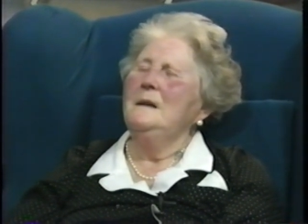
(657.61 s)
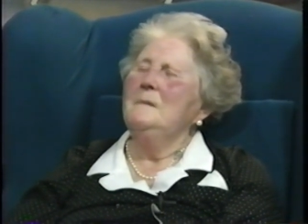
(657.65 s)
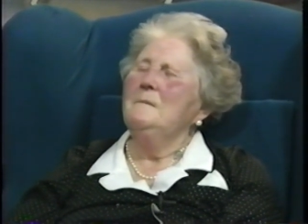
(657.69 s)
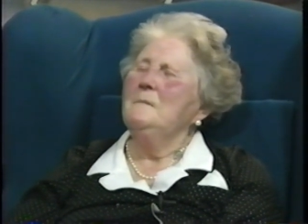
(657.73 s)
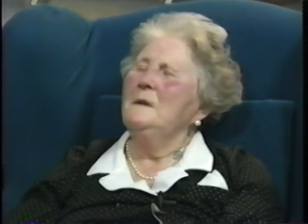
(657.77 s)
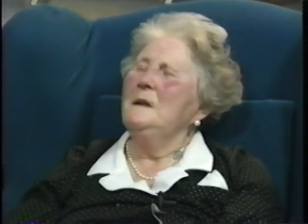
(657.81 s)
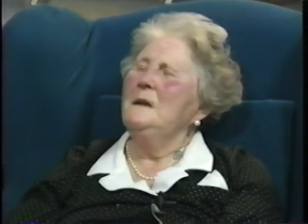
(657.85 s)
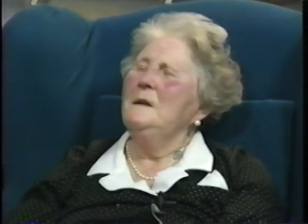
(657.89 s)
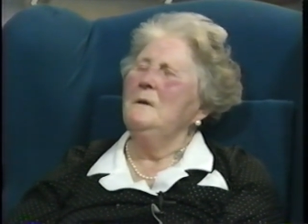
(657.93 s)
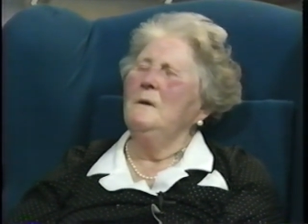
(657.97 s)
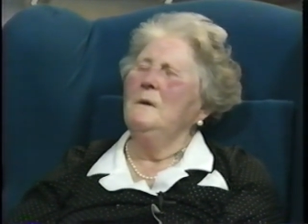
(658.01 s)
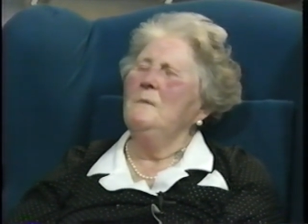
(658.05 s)

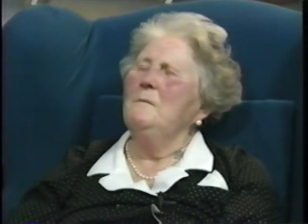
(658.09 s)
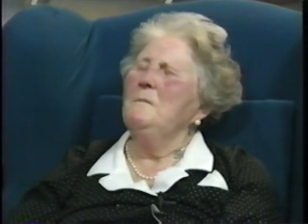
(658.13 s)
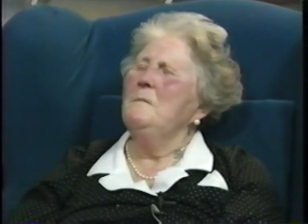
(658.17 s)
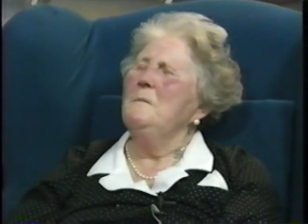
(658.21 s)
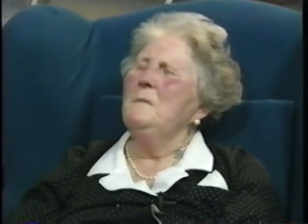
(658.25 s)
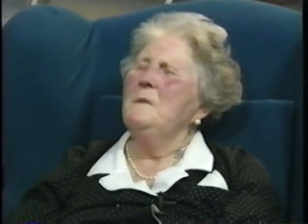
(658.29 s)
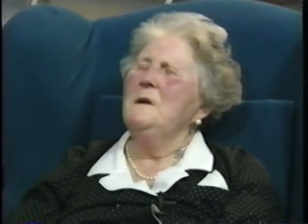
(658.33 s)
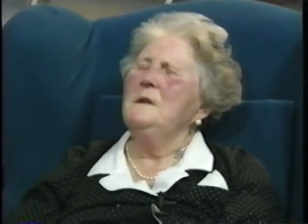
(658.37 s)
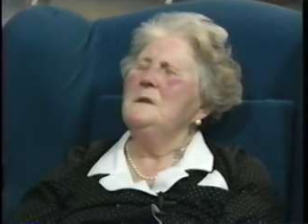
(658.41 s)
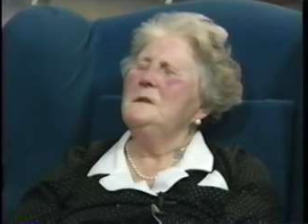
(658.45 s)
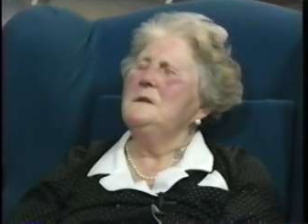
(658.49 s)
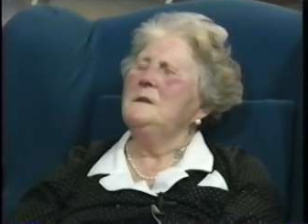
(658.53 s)
But
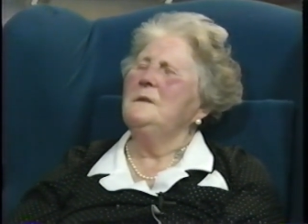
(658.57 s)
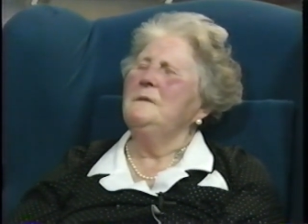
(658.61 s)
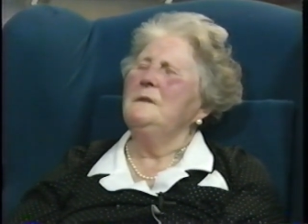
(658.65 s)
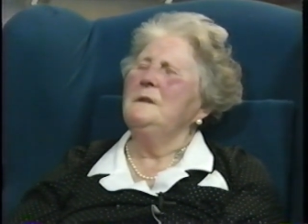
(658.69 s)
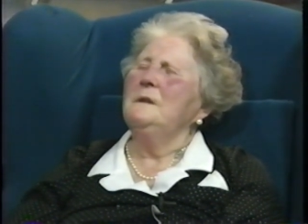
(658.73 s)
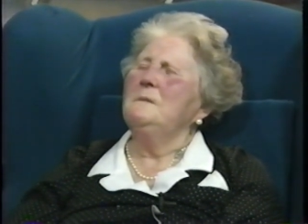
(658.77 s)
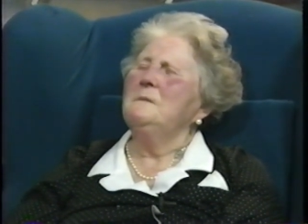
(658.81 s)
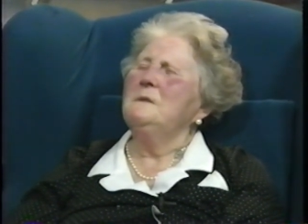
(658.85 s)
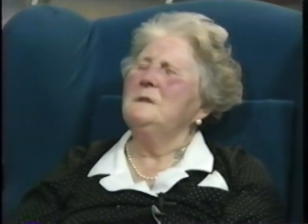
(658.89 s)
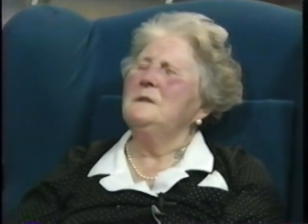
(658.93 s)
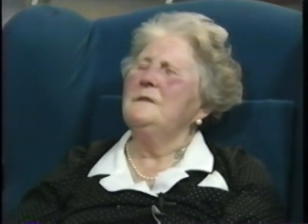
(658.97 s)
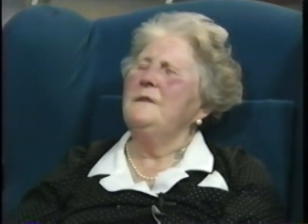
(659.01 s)
most of
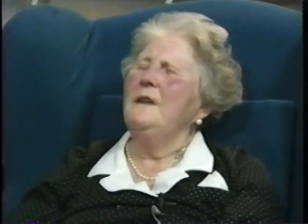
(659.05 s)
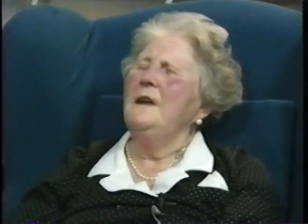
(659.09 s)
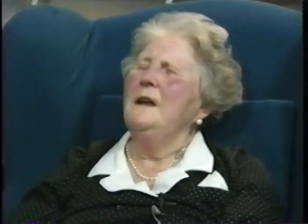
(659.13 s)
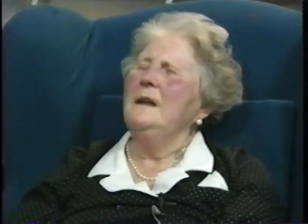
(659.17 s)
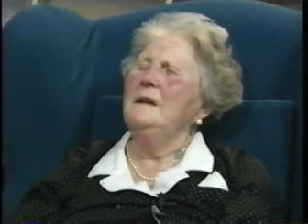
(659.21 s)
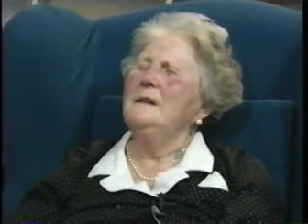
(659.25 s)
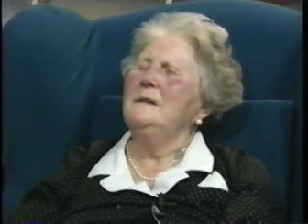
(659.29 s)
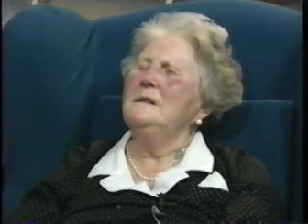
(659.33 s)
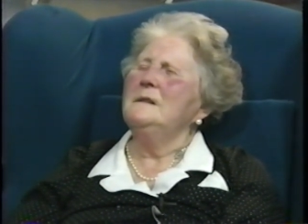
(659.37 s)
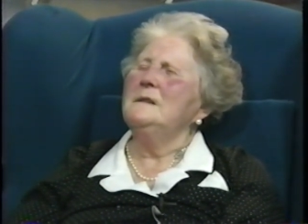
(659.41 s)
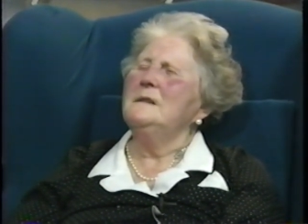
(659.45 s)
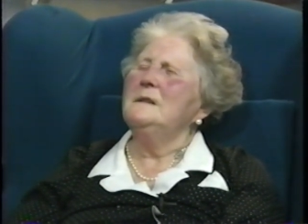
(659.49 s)
it was
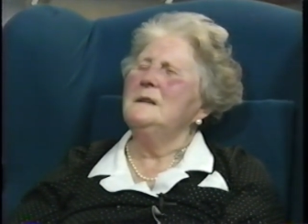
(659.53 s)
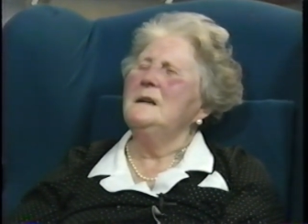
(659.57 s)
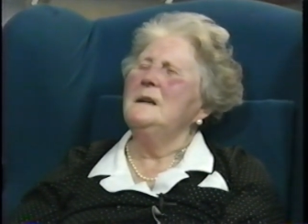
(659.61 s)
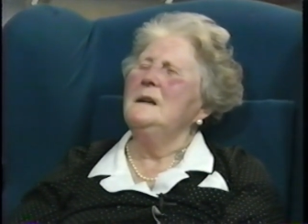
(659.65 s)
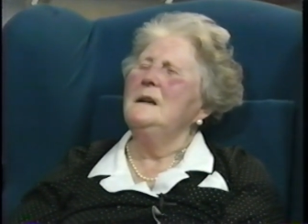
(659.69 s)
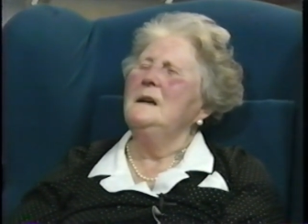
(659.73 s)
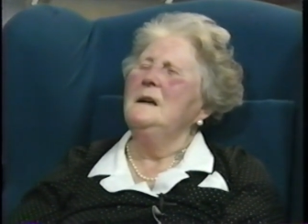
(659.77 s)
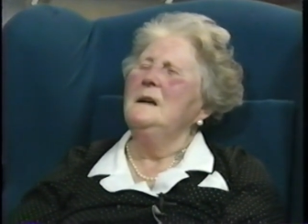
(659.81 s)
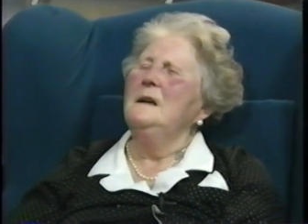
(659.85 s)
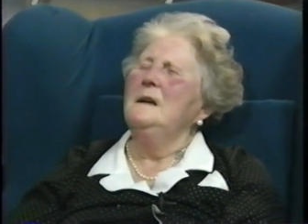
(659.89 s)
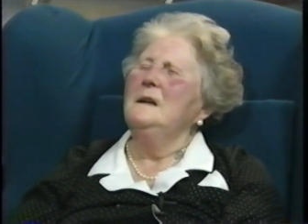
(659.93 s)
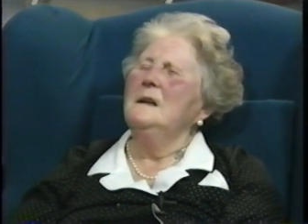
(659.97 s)
fantasy,
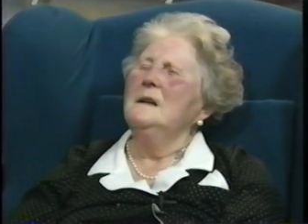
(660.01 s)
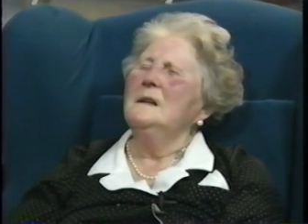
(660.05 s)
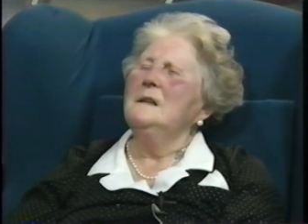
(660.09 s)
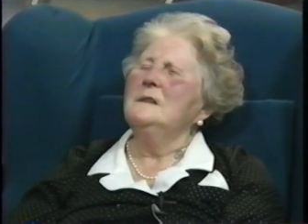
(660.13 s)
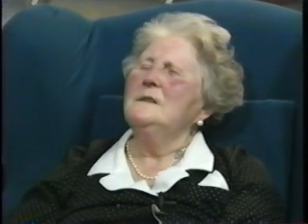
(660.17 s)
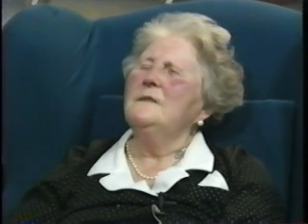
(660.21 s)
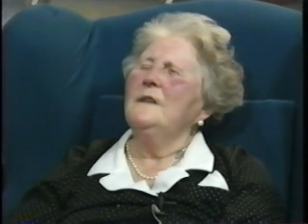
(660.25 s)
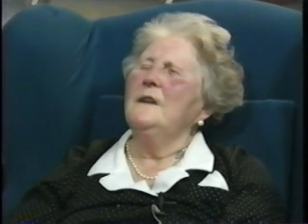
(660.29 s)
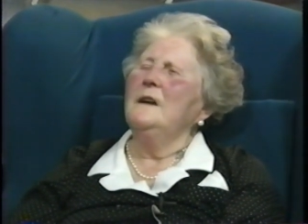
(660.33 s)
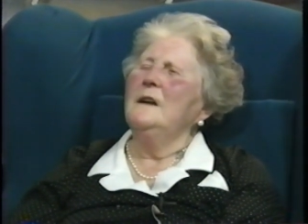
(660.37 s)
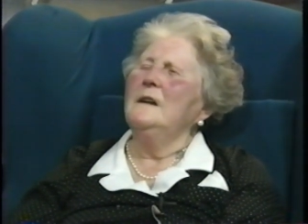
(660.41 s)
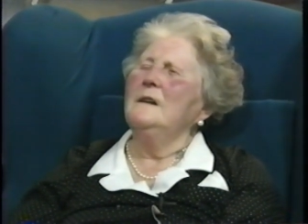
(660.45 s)
as
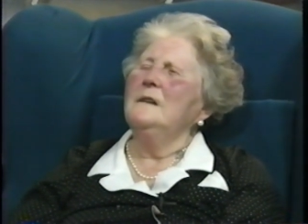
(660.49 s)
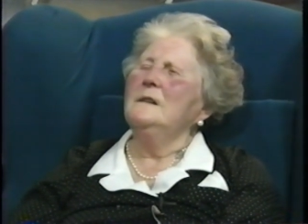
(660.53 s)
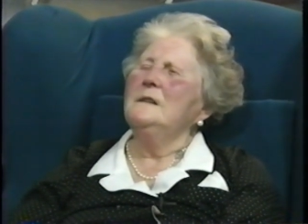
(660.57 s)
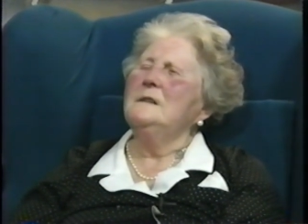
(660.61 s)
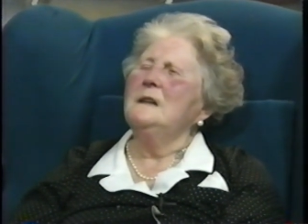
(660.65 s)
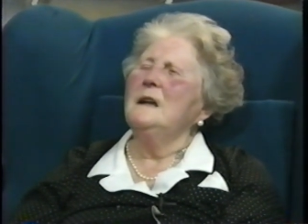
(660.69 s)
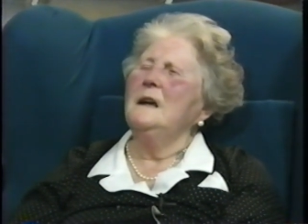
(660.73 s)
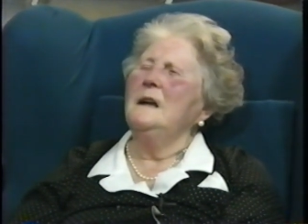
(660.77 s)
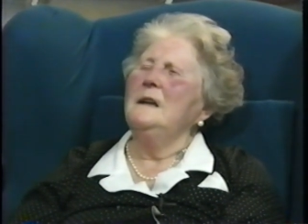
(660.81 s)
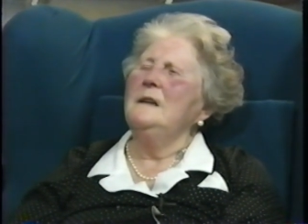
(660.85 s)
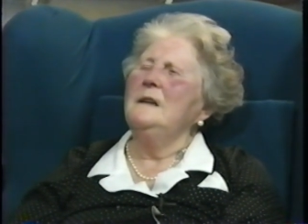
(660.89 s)
far as I